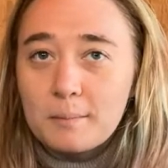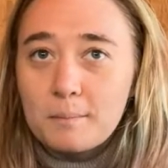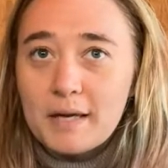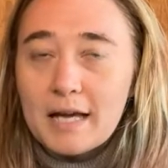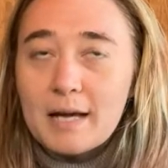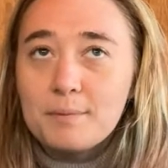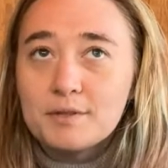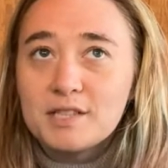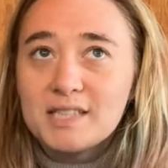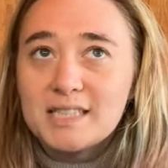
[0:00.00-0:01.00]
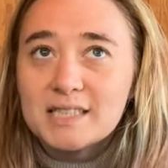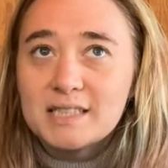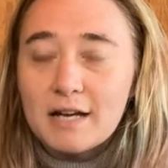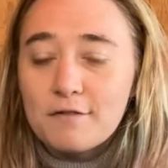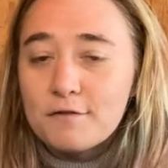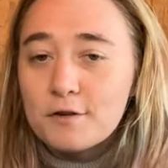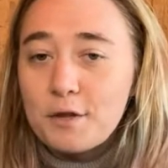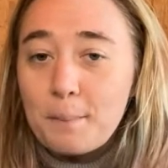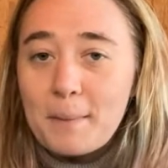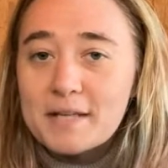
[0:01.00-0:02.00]
being able to decipher
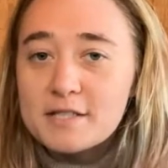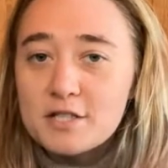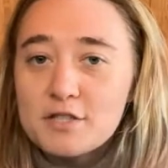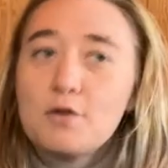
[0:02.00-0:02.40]
their messages.